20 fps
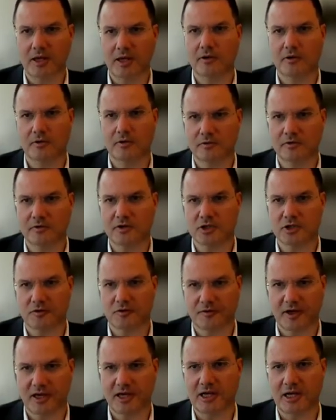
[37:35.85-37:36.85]
usage
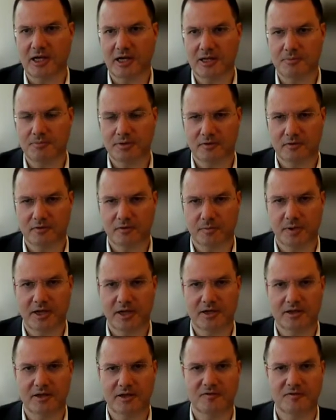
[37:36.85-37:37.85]
of AI
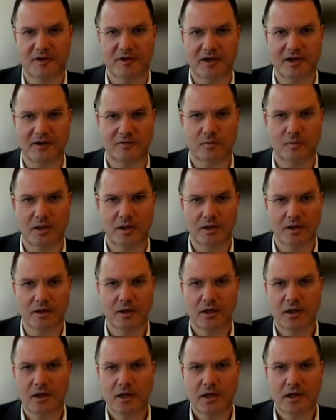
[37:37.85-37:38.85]
perspective as
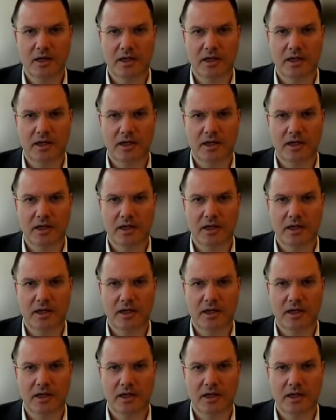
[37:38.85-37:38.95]
well.